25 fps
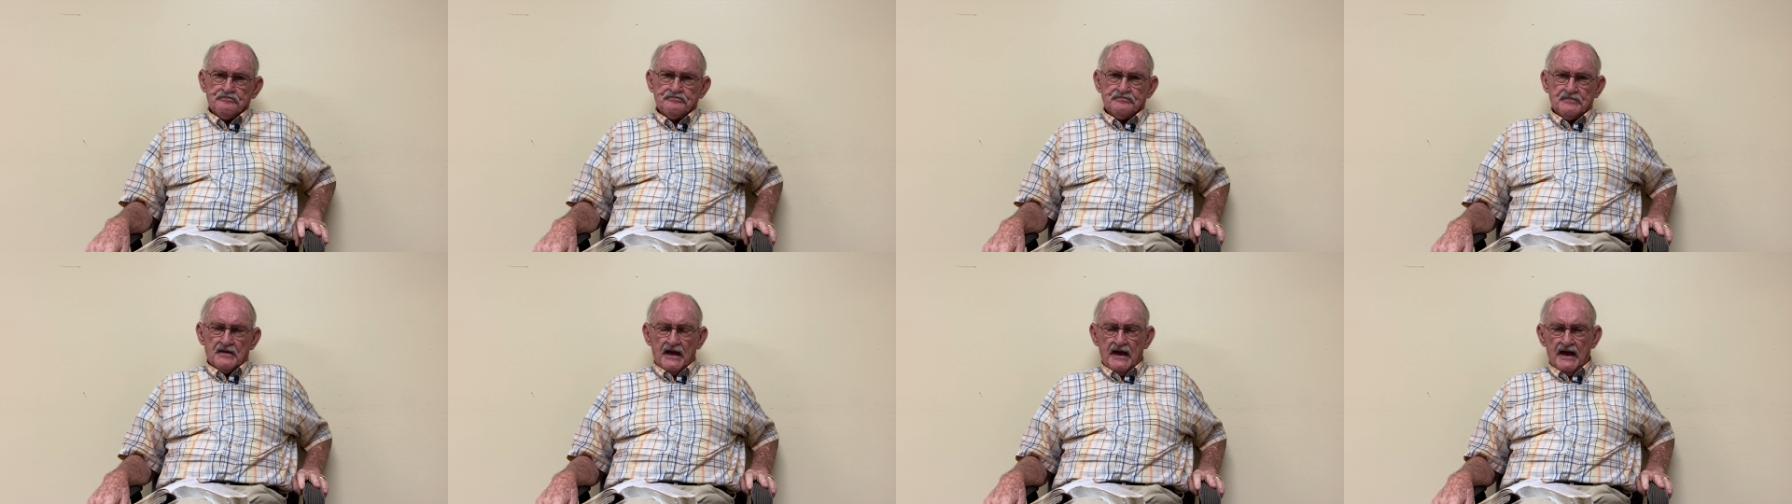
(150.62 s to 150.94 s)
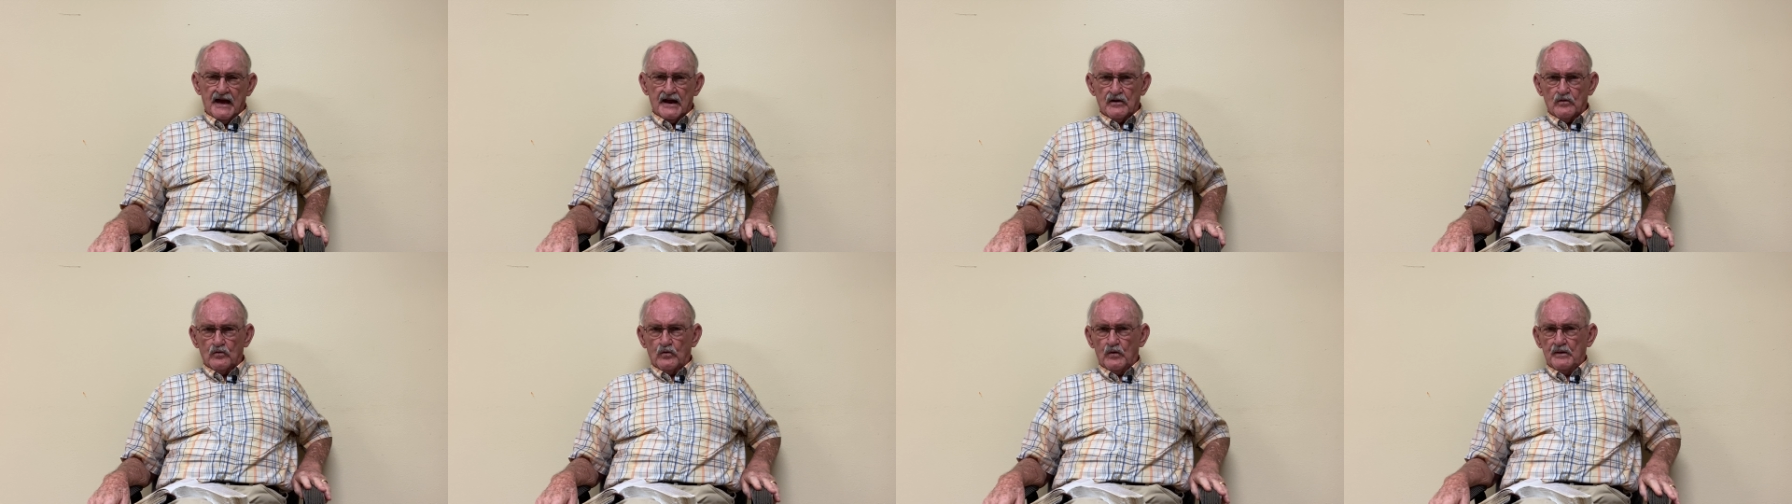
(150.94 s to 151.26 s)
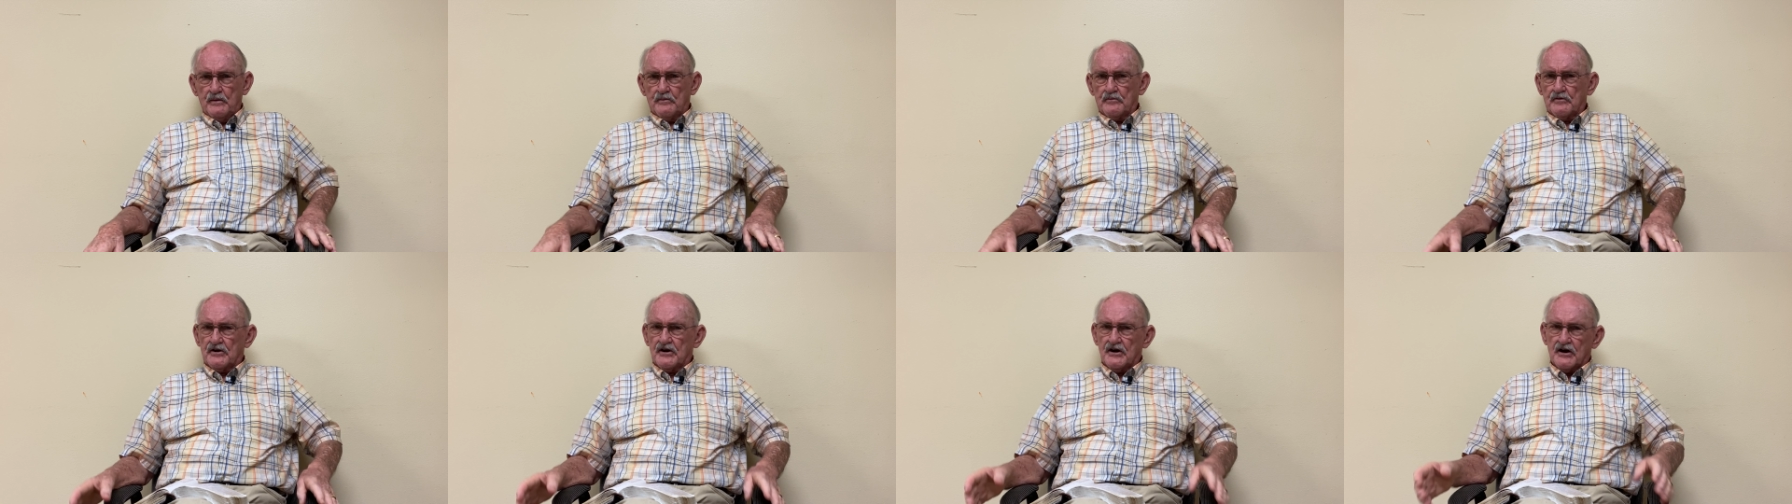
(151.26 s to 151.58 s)
And
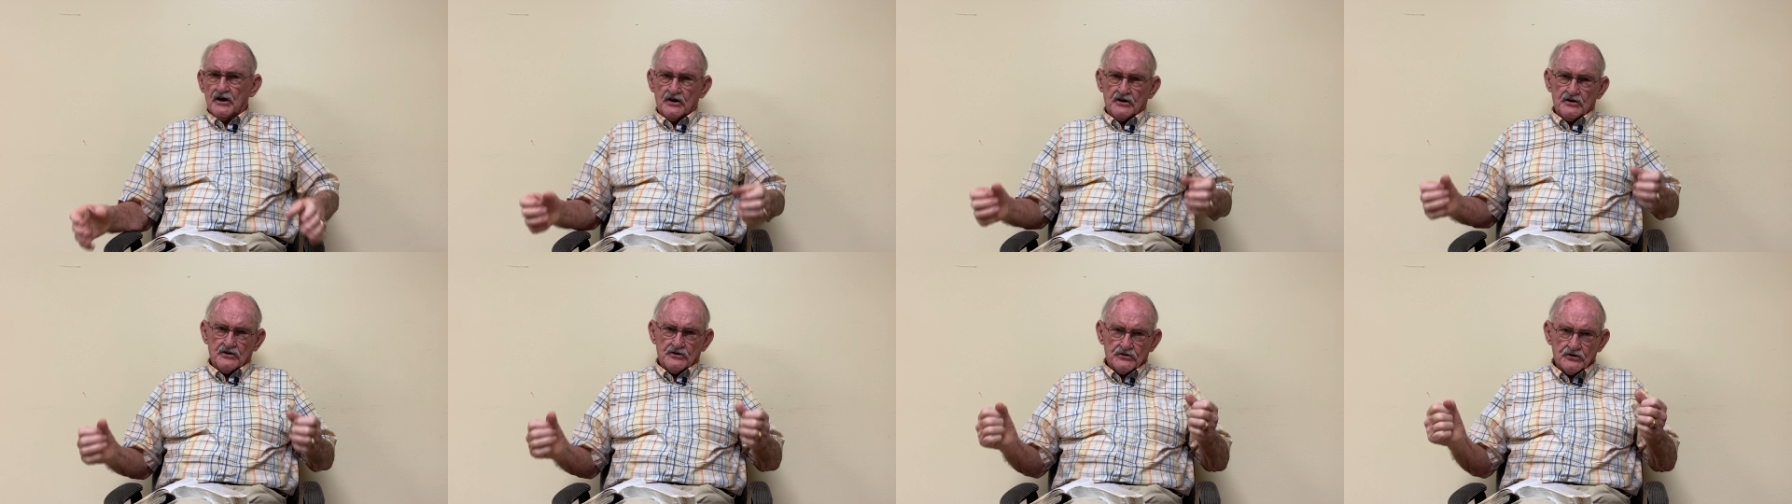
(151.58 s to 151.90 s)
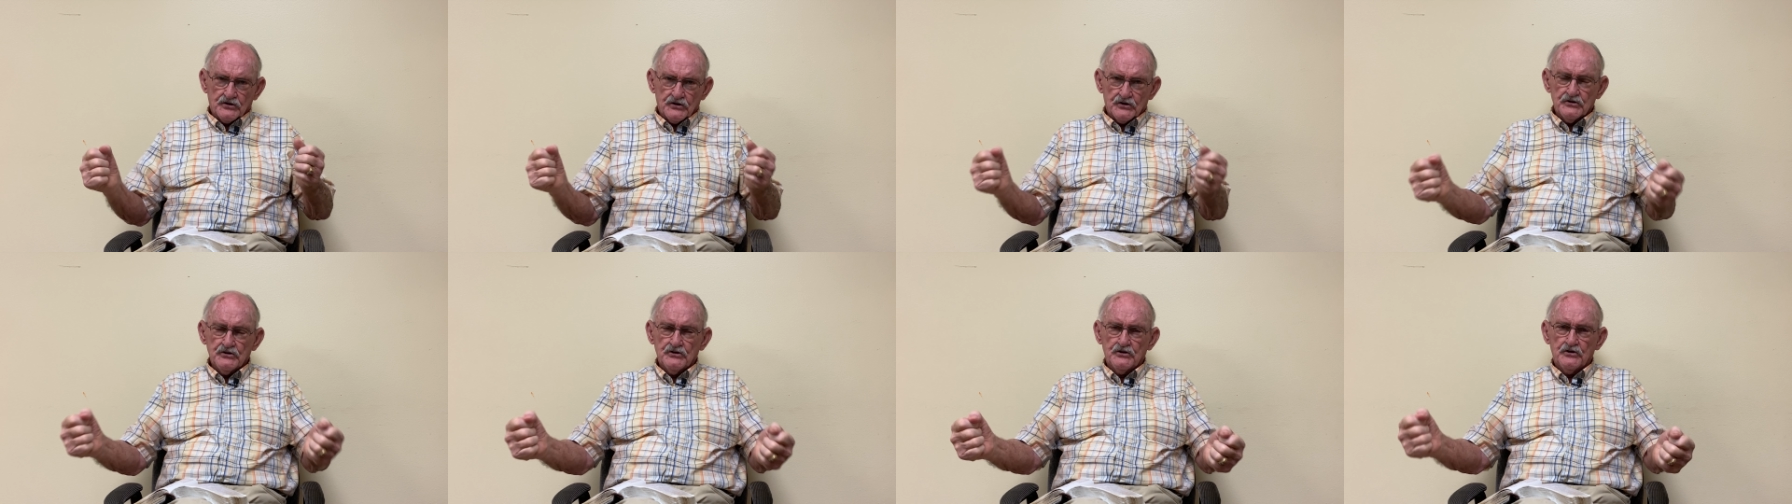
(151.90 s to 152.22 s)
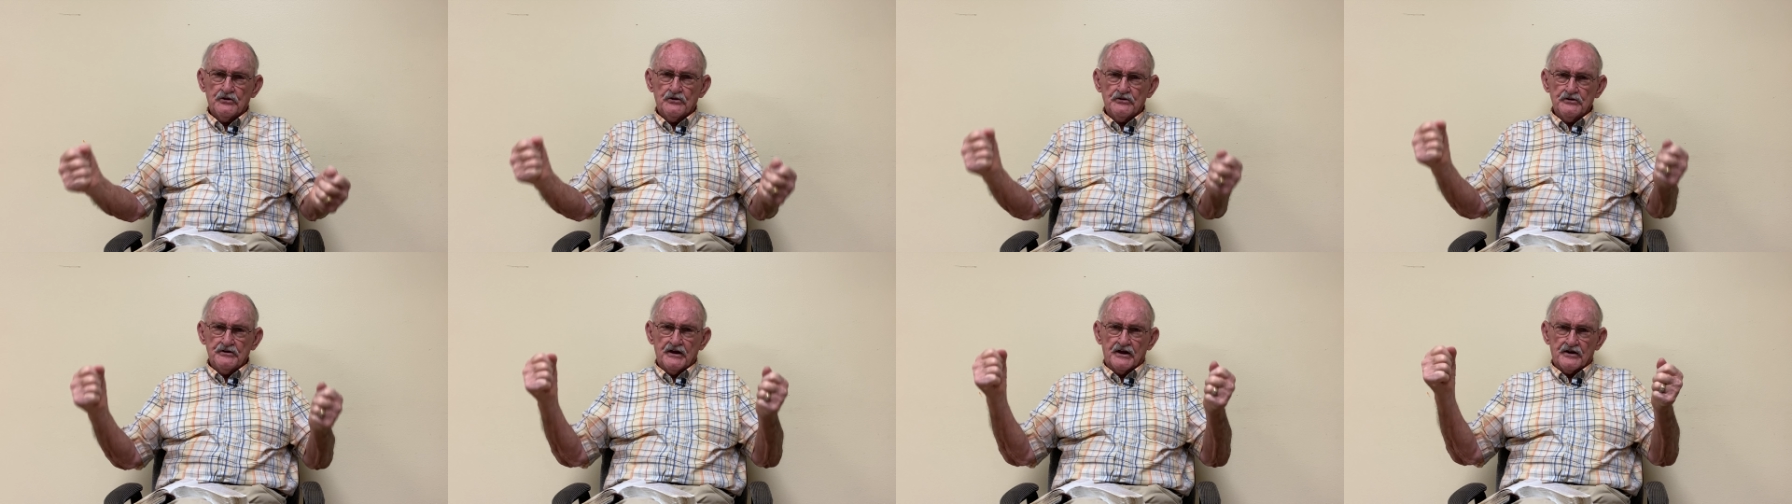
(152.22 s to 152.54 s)
we were a crude